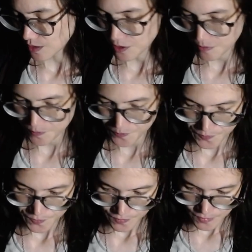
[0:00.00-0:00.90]

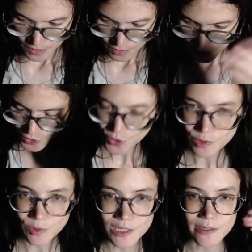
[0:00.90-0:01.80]
So it's
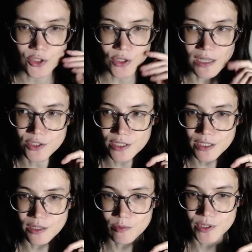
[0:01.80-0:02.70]
only really the Tragic
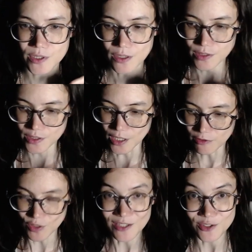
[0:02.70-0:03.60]
and the Berserk
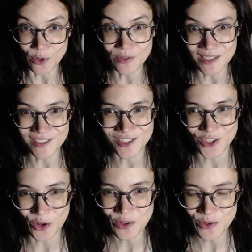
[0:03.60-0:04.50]
stuff, so I don't need to
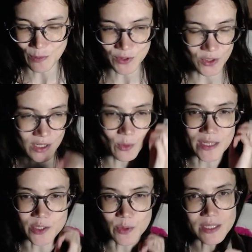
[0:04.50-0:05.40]
show you them straight
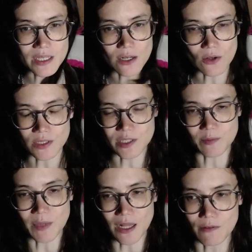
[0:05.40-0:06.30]
away, so we can get on to
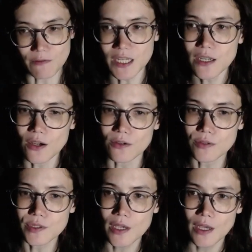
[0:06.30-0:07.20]
some other
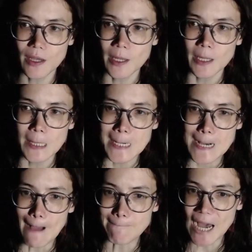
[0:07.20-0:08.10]
videos
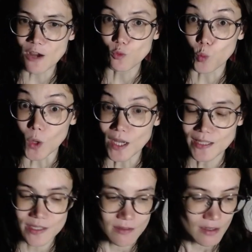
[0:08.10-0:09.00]
about
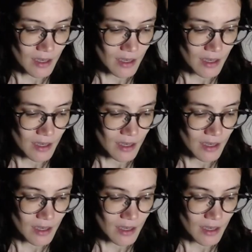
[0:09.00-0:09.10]
what?